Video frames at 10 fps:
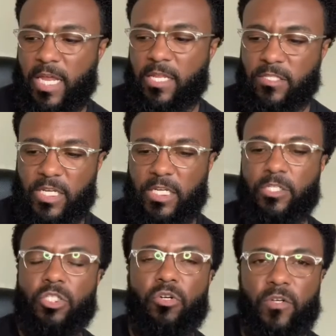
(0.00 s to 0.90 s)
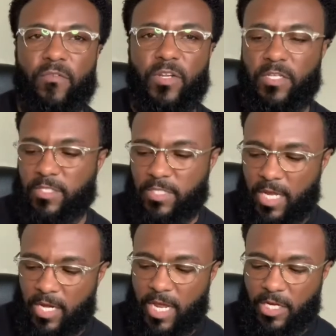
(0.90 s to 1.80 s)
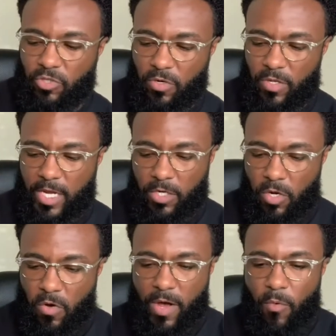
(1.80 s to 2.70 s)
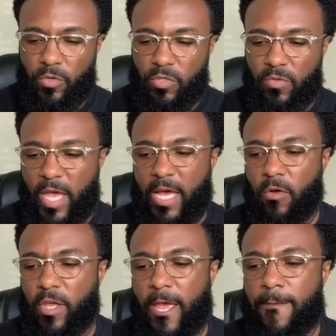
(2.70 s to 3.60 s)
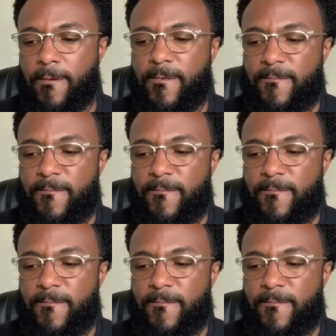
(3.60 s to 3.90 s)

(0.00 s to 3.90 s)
and it's like assertive and it's in nature, and like, no, I won't do that, okay?